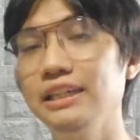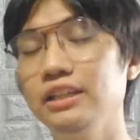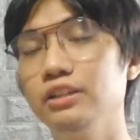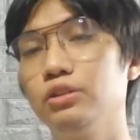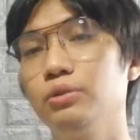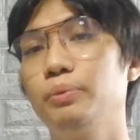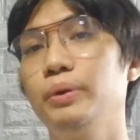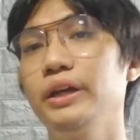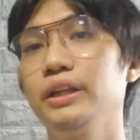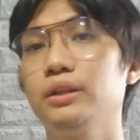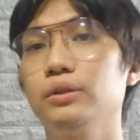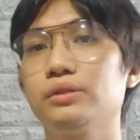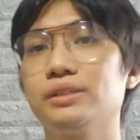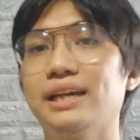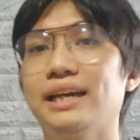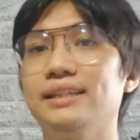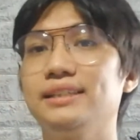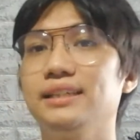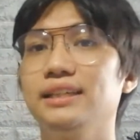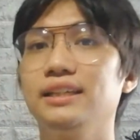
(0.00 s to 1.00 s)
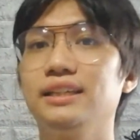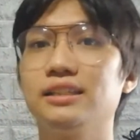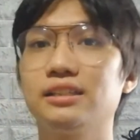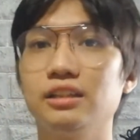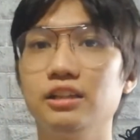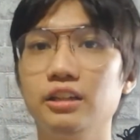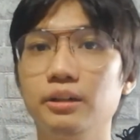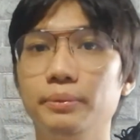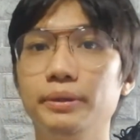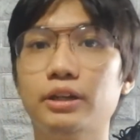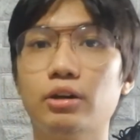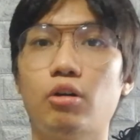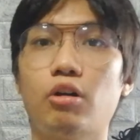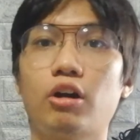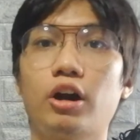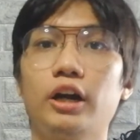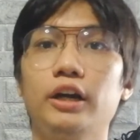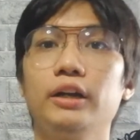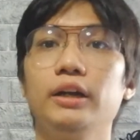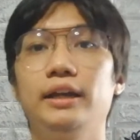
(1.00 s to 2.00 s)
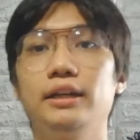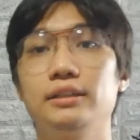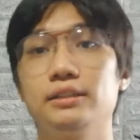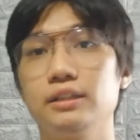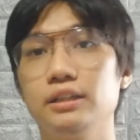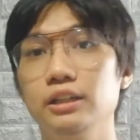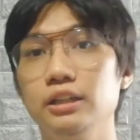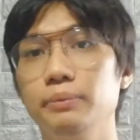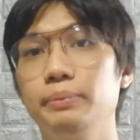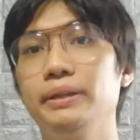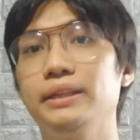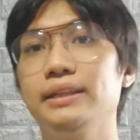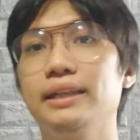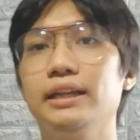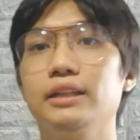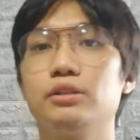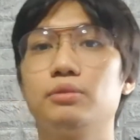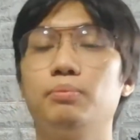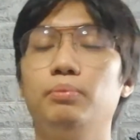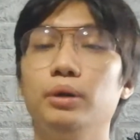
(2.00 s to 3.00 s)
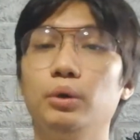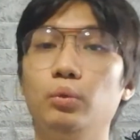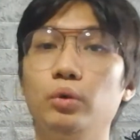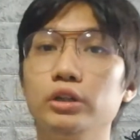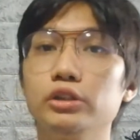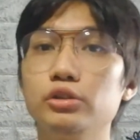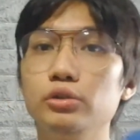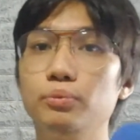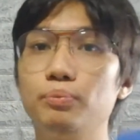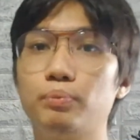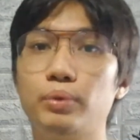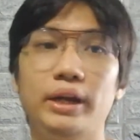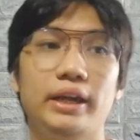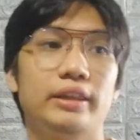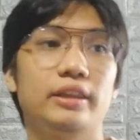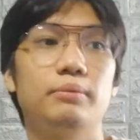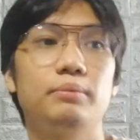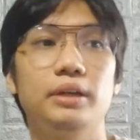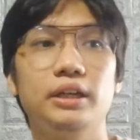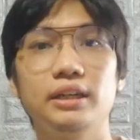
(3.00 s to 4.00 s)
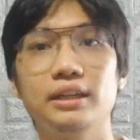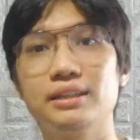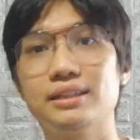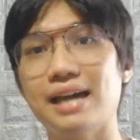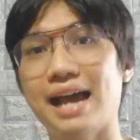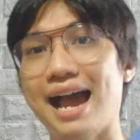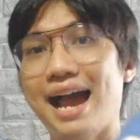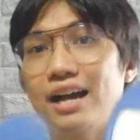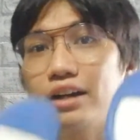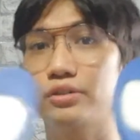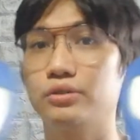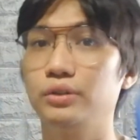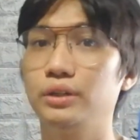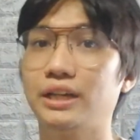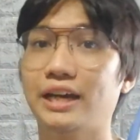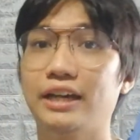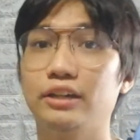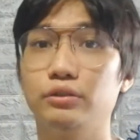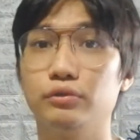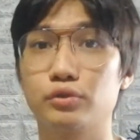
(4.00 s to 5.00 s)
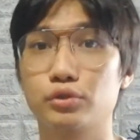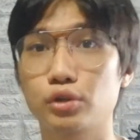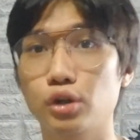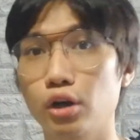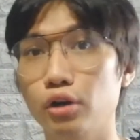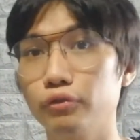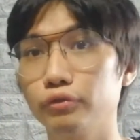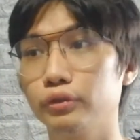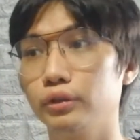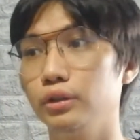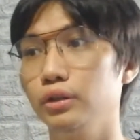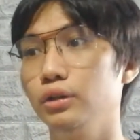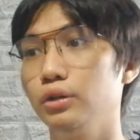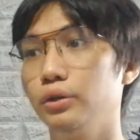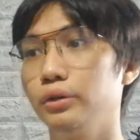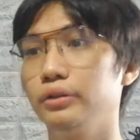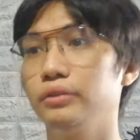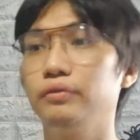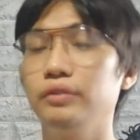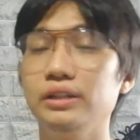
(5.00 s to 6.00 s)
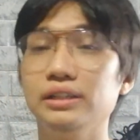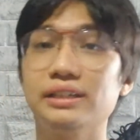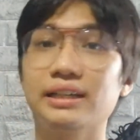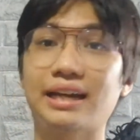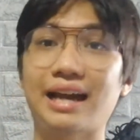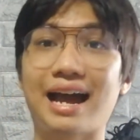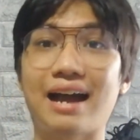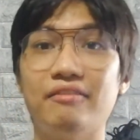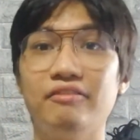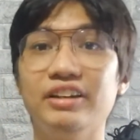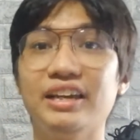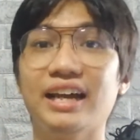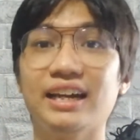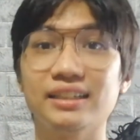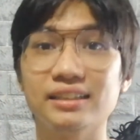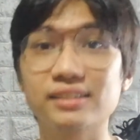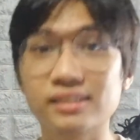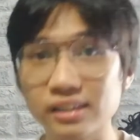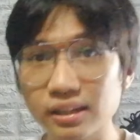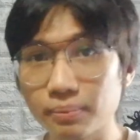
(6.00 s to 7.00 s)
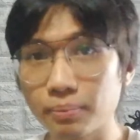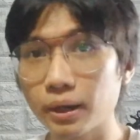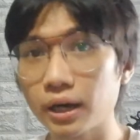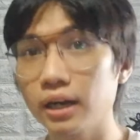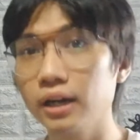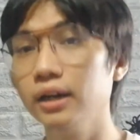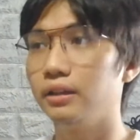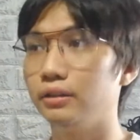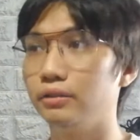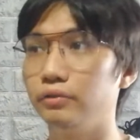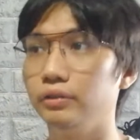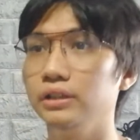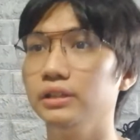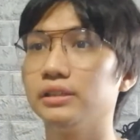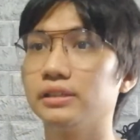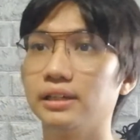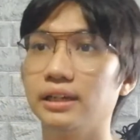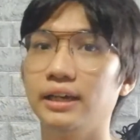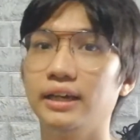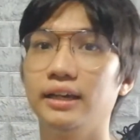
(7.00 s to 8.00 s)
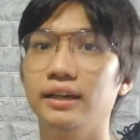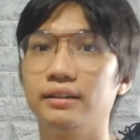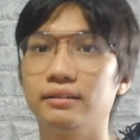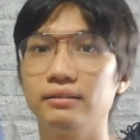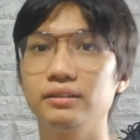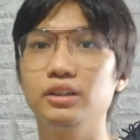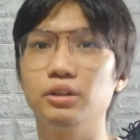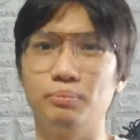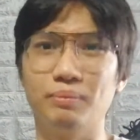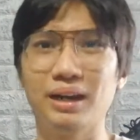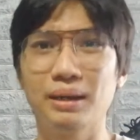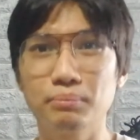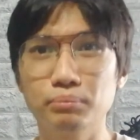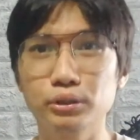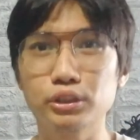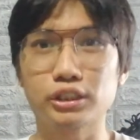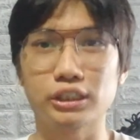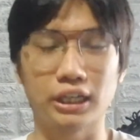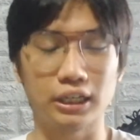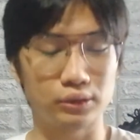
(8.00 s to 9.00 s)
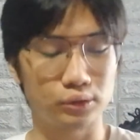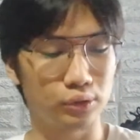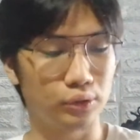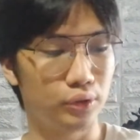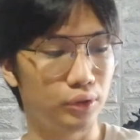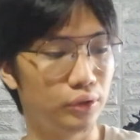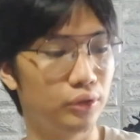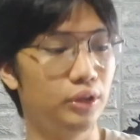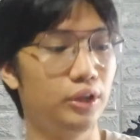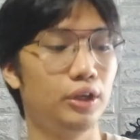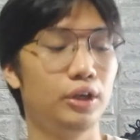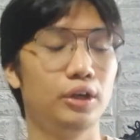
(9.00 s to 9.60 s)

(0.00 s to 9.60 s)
need to break those guys in. It's a little bit hard and it's a little bit tense. But once you break them in, it's actually kind of soft. You know, it feels like a Havaiana slipper. It feels like, malambot siya. So yun,